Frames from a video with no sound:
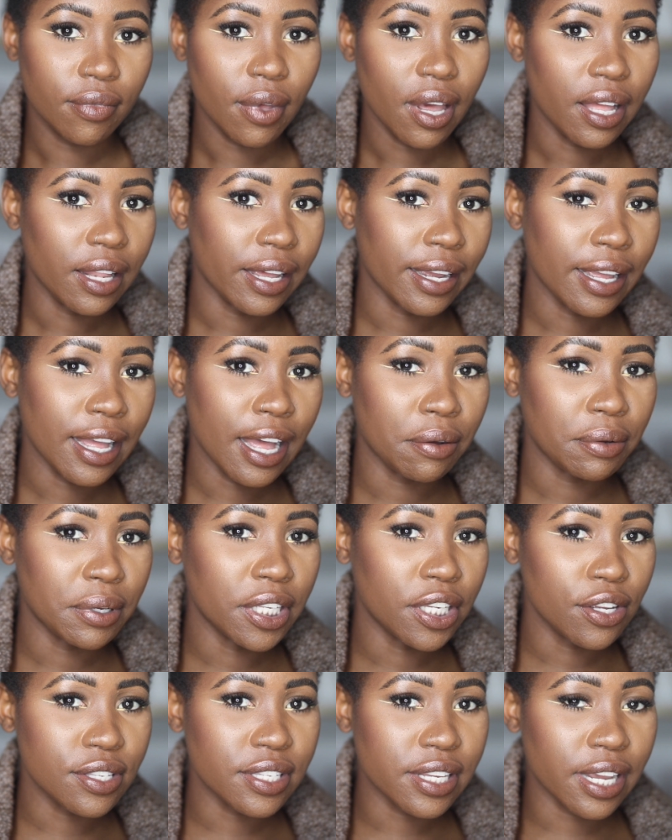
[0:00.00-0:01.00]
I like how it
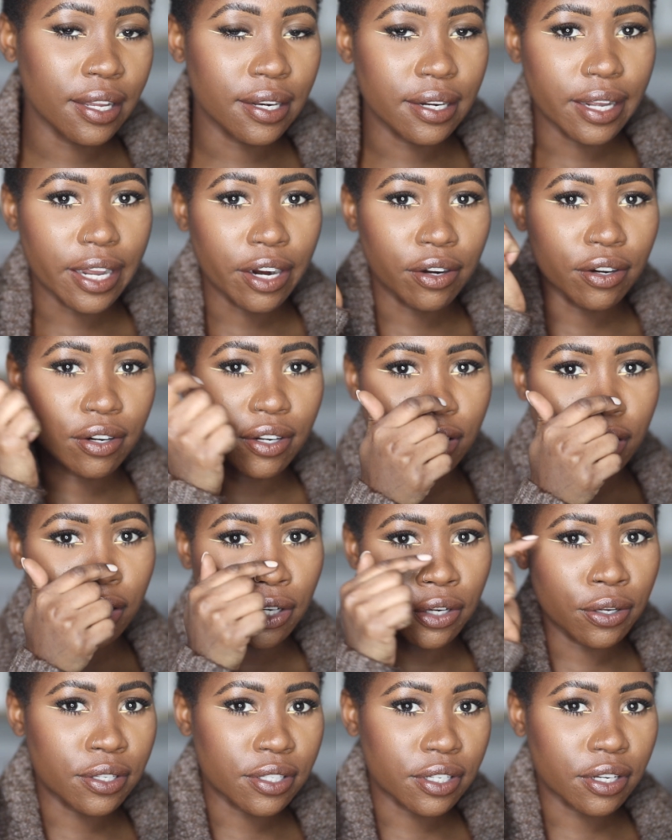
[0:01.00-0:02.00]
looks like an arrow that
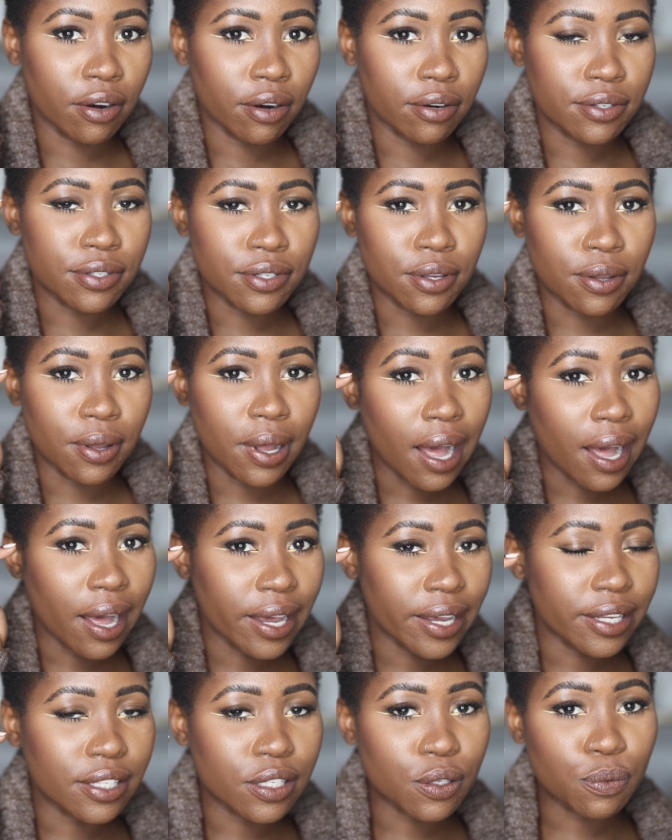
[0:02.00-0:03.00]
goes across your eye.
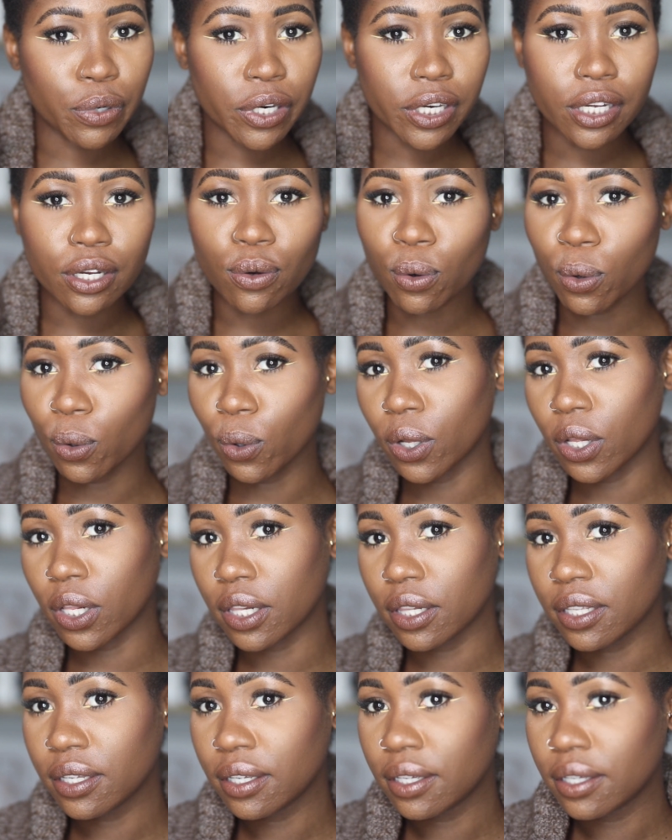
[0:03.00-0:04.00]
It's pretty
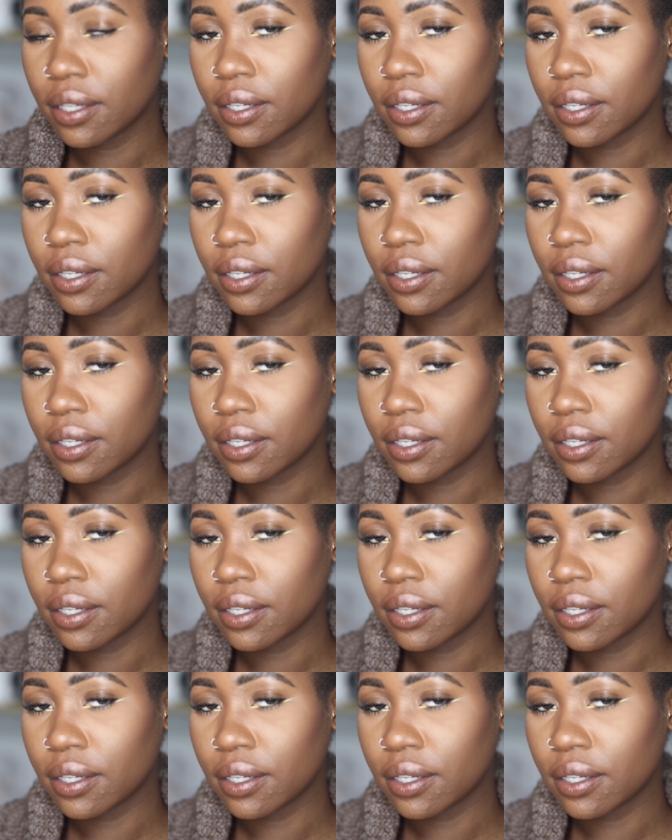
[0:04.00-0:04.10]
cool.